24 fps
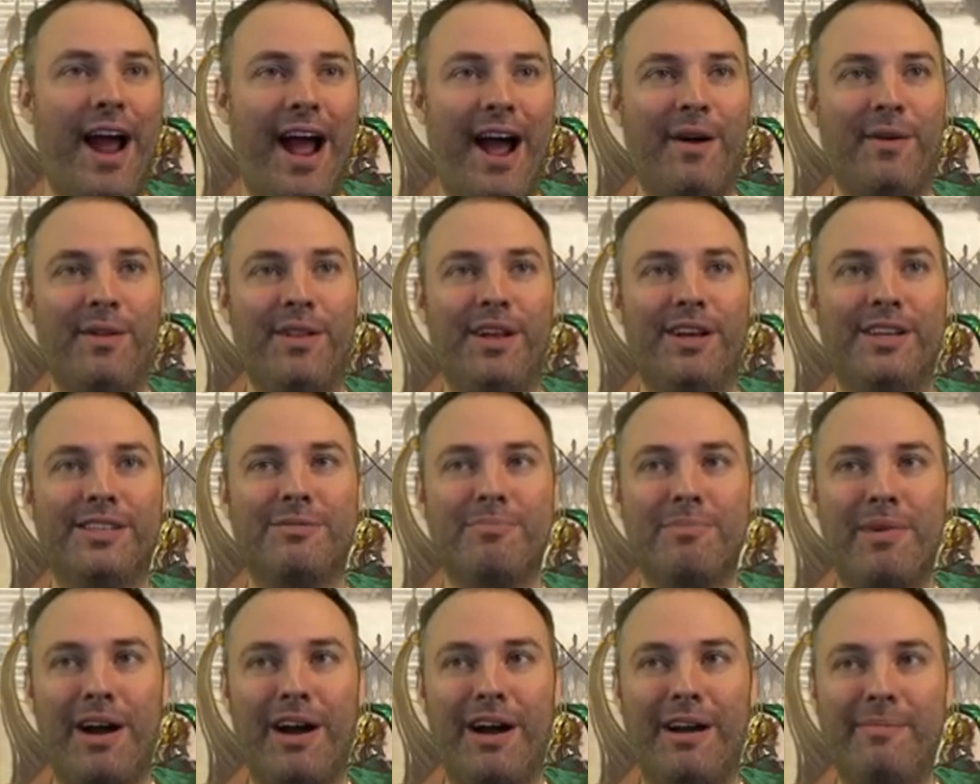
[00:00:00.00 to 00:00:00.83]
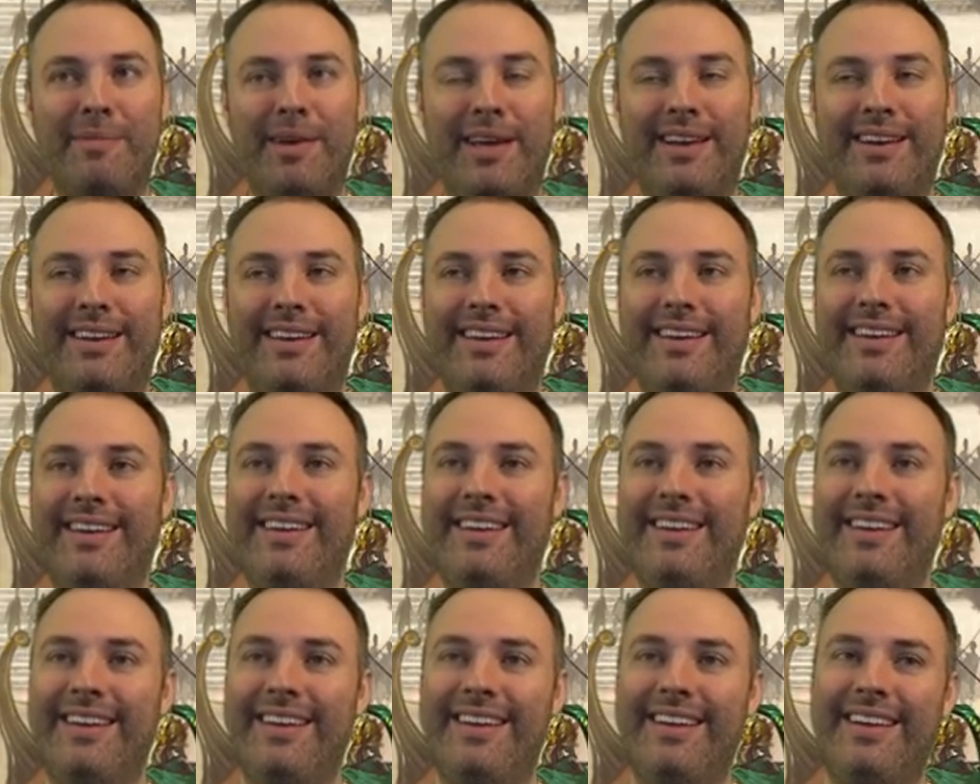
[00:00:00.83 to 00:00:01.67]
for Outlaw's Merriment,
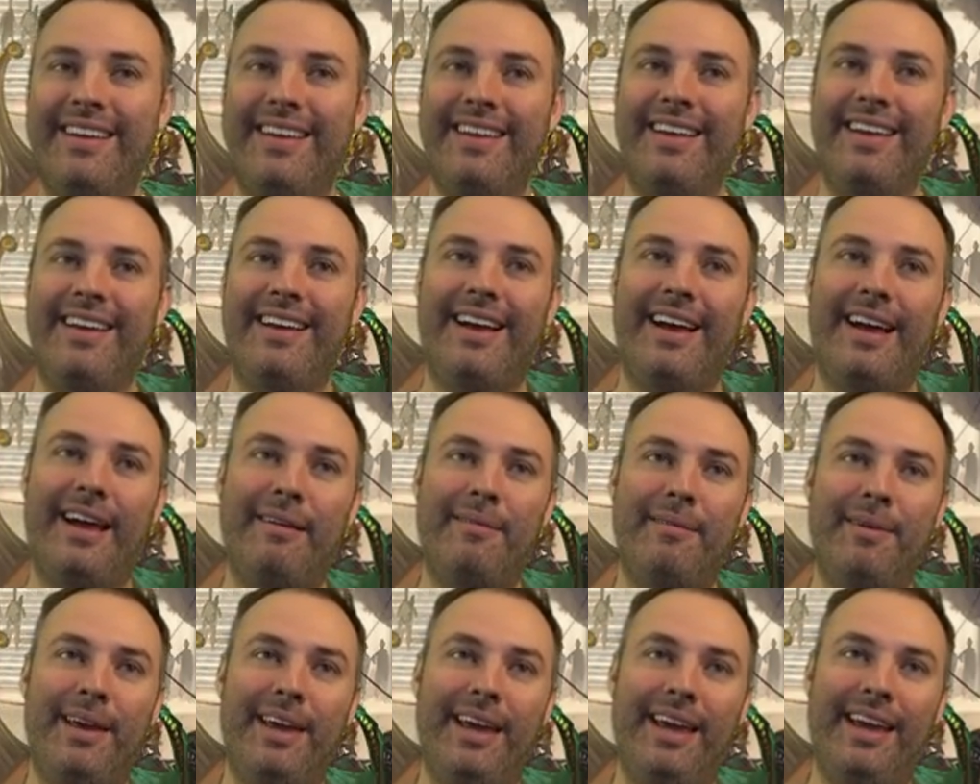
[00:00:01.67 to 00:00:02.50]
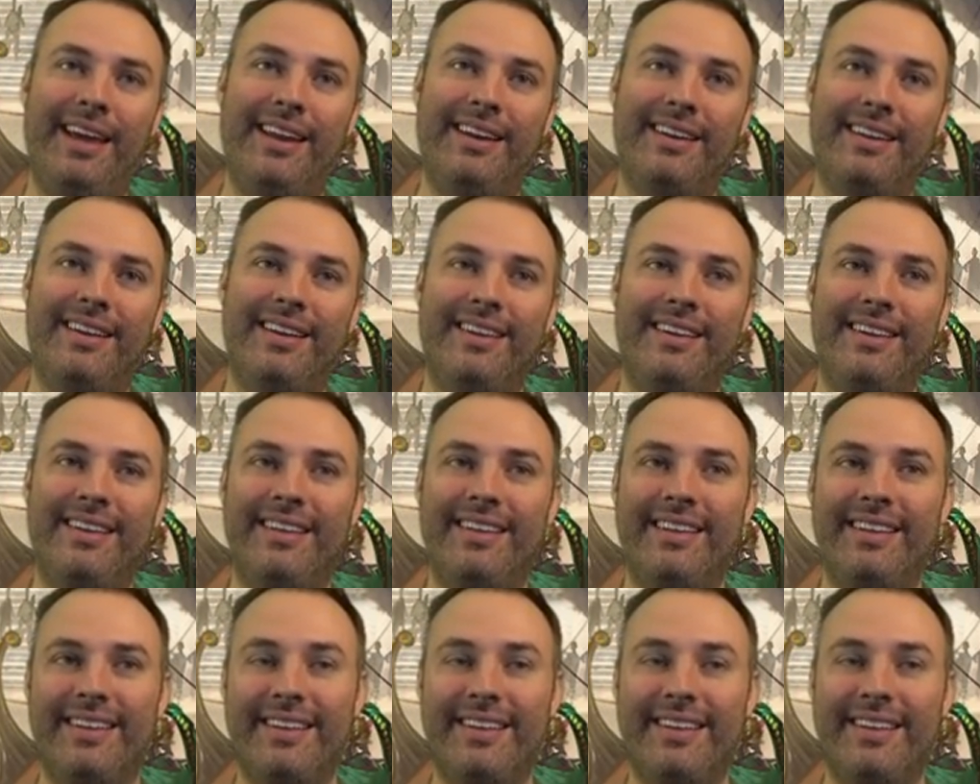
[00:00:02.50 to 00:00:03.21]
I mean,